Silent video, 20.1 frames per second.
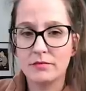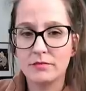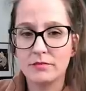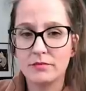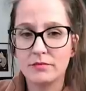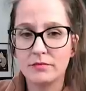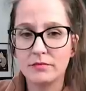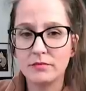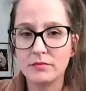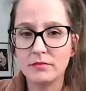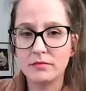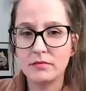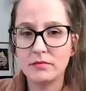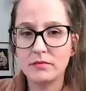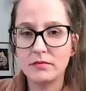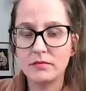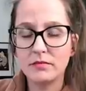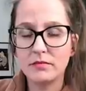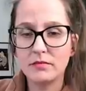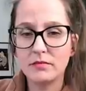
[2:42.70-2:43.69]

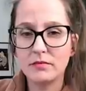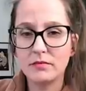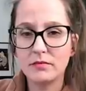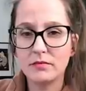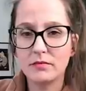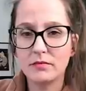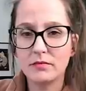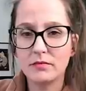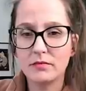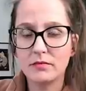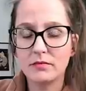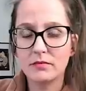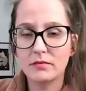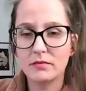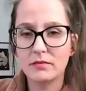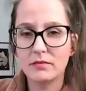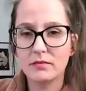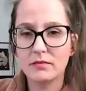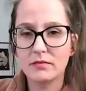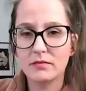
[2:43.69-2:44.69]

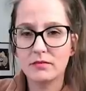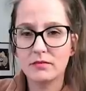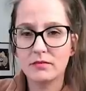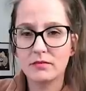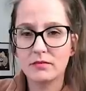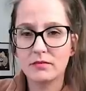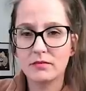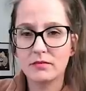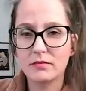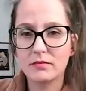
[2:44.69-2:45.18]
[no speech]